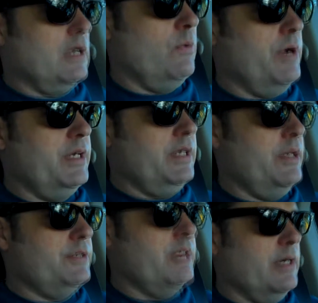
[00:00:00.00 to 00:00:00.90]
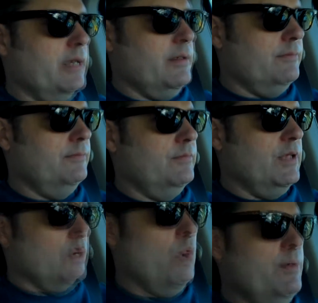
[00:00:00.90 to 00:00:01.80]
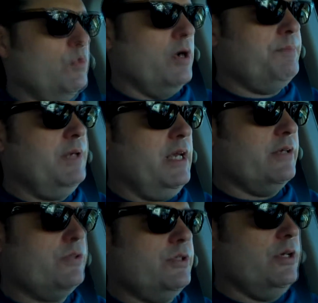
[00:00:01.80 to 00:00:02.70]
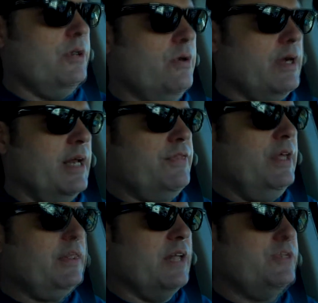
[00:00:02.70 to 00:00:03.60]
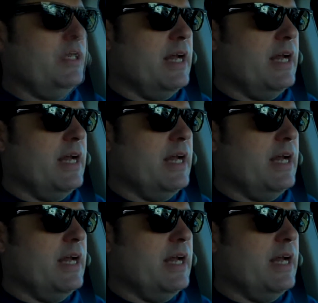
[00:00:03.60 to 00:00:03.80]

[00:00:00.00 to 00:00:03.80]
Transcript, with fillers: I want to get. Uh, You know, one more P S two, and I think that's it.